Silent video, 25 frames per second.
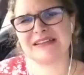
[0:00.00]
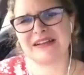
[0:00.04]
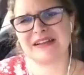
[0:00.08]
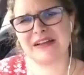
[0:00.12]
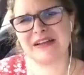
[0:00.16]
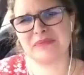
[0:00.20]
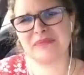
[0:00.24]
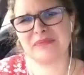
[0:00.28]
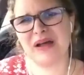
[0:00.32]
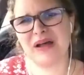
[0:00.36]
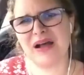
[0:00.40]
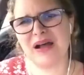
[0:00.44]

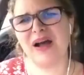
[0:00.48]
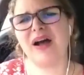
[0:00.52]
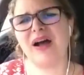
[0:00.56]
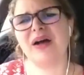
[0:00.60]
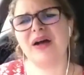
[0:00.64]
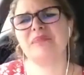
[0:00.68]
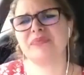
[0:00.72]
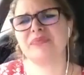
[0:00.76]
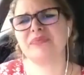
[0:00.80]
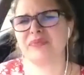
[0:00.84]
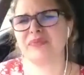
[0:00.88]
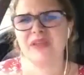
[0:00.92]
up,
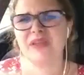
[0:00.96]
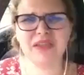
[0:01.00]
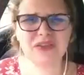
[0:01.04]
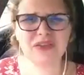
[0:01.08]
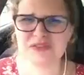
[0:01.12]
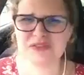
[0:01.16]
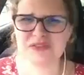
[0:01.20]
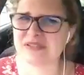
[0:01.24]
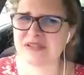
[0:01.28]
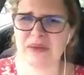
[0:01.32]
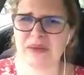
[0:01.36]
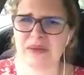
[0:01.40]
they use
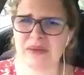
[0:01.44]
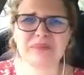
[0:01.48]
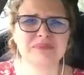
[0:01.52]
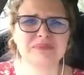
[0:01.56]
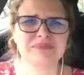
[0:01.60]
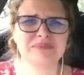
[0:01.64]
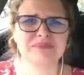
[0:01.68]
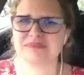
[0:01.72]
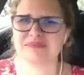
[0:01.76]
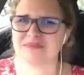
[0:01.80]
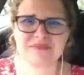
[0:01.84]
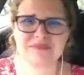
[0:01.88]
some
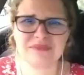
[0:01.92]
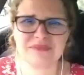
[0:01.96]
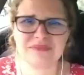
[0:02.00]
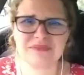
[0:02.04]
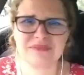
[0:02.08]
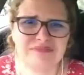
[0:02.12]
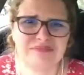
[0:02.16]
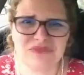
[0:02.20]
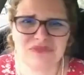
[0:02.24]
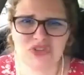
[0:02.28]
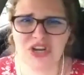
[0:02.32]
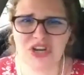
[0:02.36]
trick
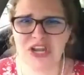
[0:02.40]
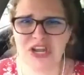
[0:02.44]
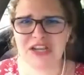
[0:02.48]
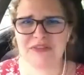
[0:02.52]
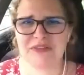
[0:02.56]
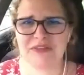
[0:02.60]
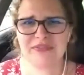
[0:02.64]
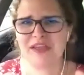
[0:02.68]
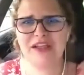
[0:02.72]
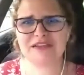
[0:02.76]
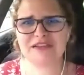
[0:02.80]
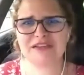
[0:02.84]
things,
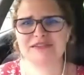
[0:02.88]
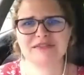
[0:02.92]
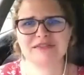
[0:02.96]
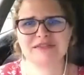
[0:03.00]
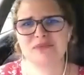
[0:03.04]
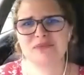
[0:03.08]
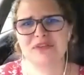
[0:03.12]
which is